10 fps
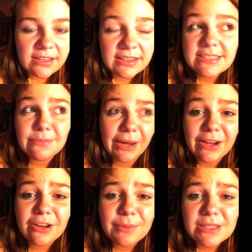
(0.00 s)
at least in my
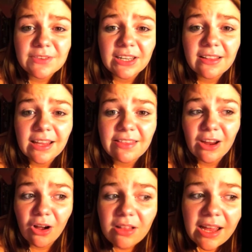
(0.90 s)
area of Pennsylvania, like they
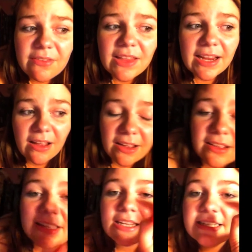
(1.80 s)
all have like a
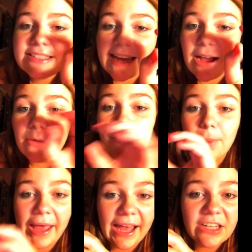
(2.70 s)
town
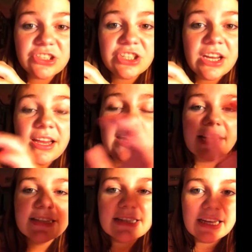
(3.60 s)
patch.
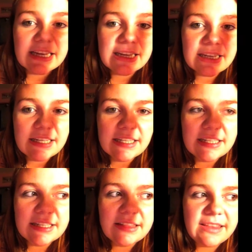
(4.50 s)
It's like
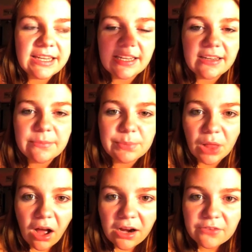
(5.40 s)
the
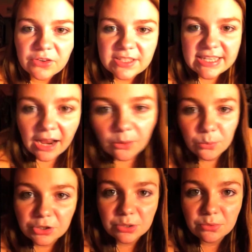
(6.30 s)
blog for the town
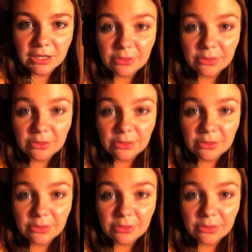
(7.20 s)
where you like